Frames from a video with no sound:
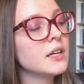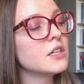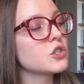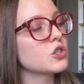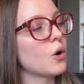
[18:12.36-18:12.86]

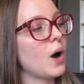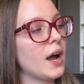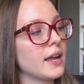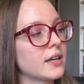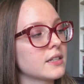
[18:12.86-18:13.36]
So
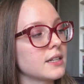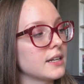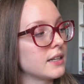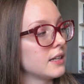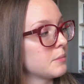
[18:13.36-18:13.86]
I
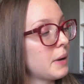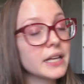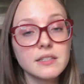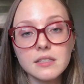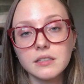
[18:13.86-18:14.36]
annotated in
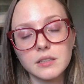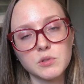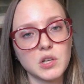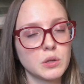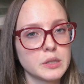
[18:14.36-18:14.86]
pencil and it
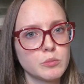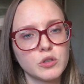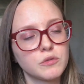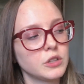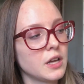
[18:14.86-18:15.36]
was all these
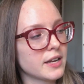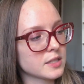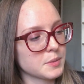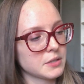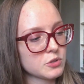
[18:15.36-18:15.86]
beautiful lines,
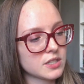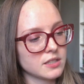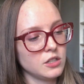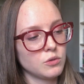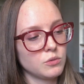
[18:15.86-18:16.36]
but I was,
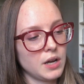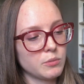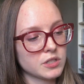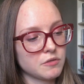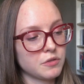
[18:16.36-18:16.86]
you know, I
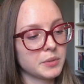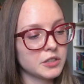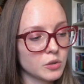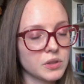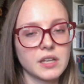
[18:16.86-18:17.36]
wasn't
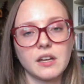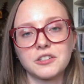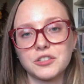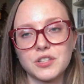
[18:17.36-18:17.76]
familiar with the characters.